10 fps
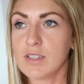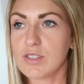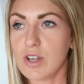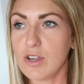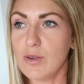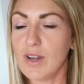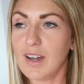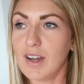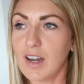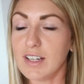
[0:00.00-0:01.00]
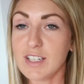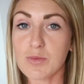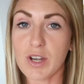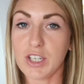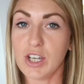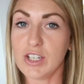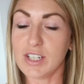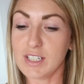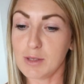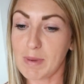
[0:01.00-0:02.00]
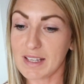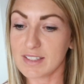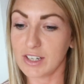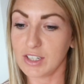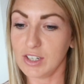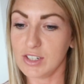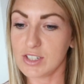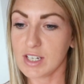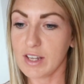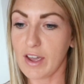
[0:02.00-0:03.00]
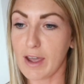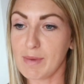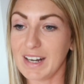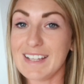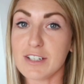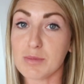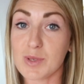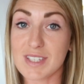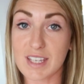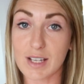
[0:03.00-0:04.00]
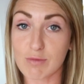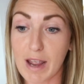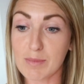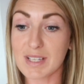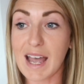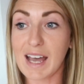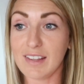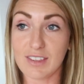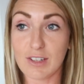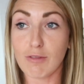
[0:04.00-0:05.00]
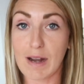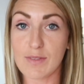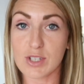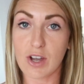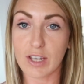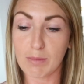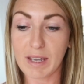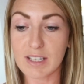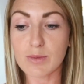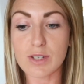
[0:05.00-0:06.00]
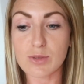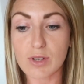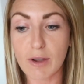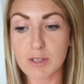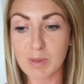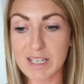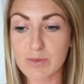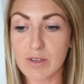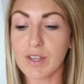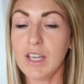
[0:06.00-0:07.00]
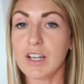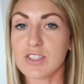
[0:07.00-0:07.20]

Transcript: So I did what I could. I did the best that I could, and I ended up doing 6 reps at around the target pace, which I was pleased with.